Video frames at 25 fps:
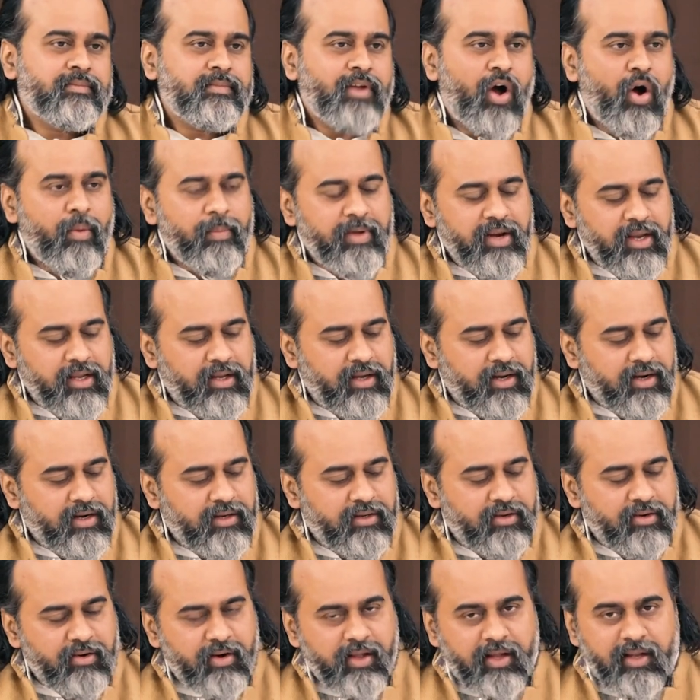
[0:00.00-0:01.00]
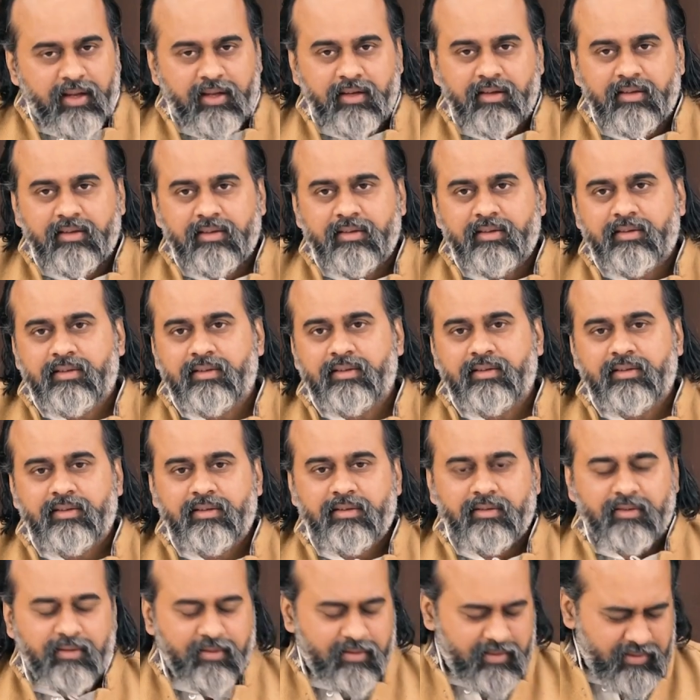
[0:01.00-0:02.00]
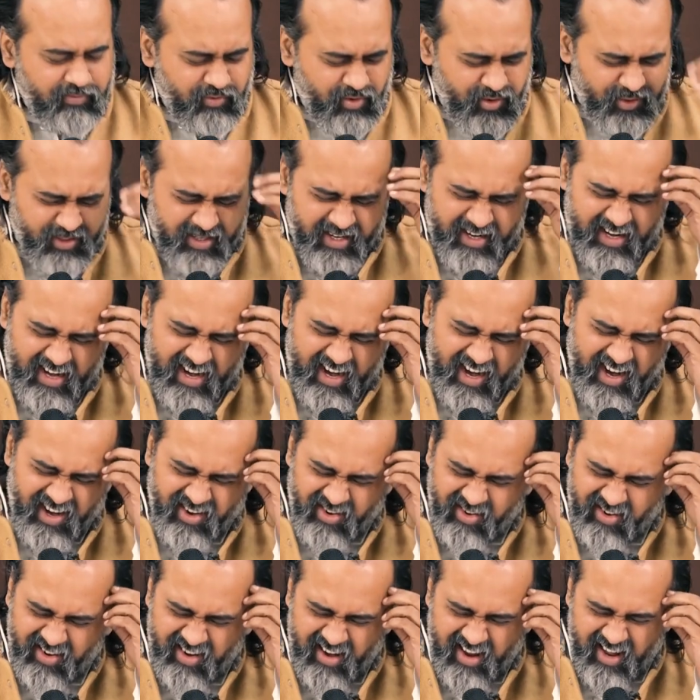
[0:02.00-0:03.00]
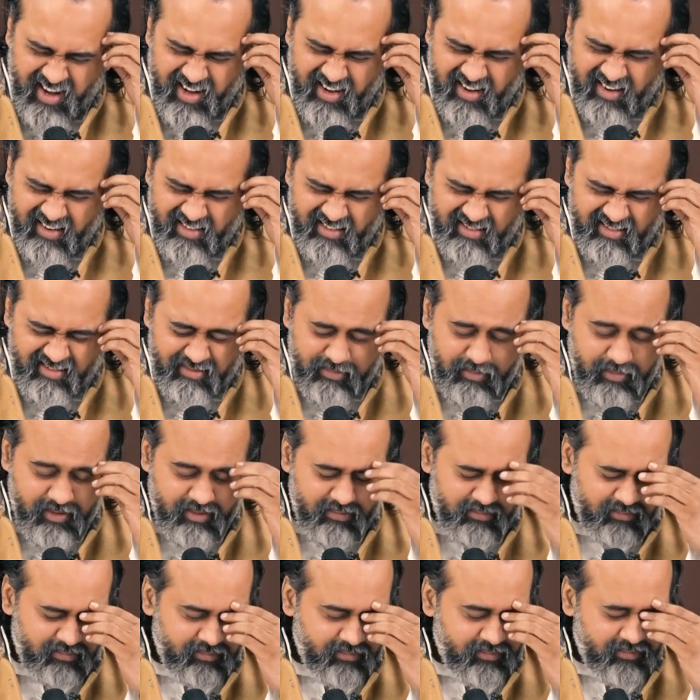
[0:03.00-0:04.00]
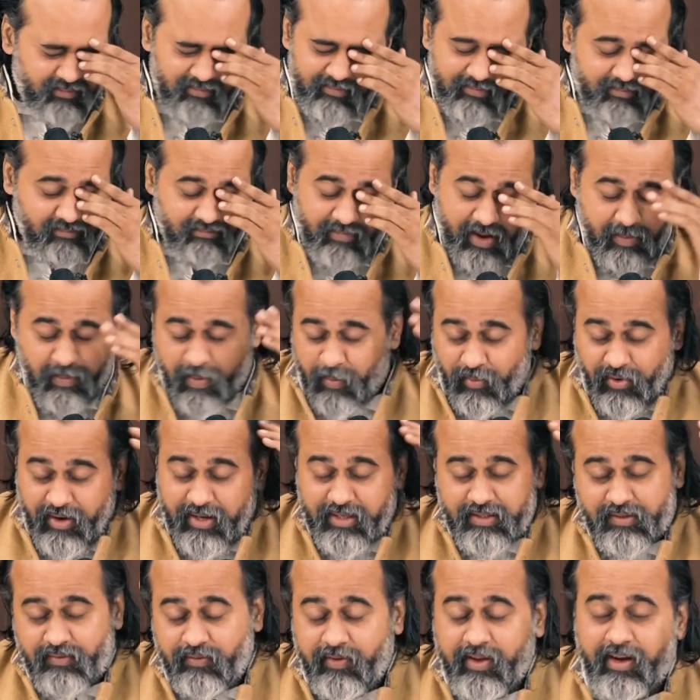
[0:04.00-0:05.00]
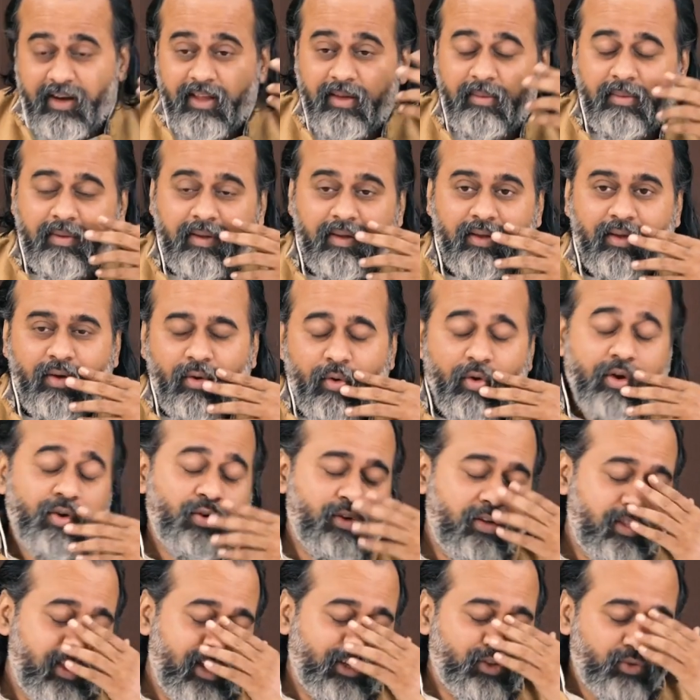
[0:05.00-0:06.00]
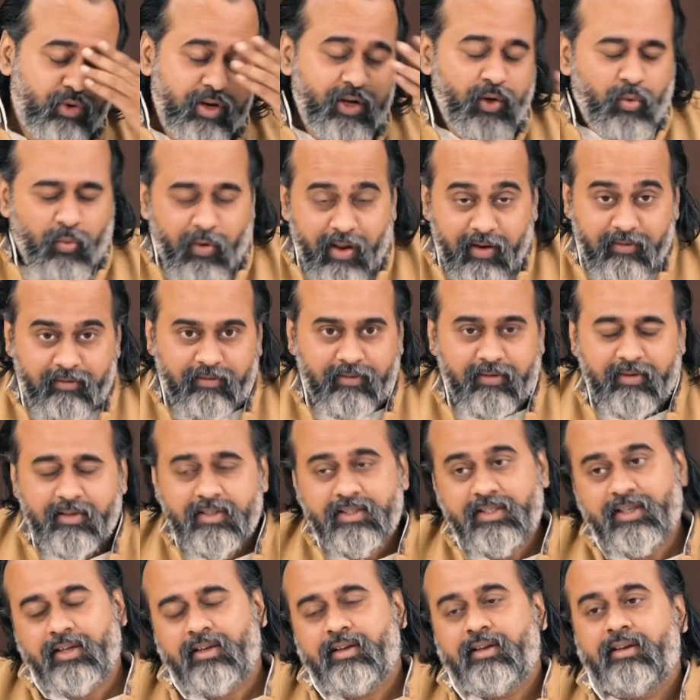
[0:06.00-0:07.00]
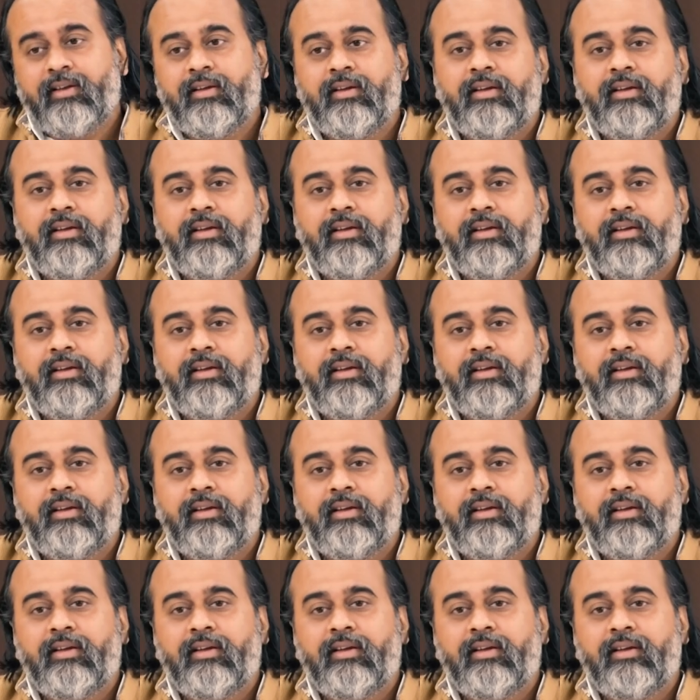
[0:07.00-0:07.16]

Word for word: How many killed today? Was it 8 or 9? My memory is failing me. Oh, it was actually 12. See?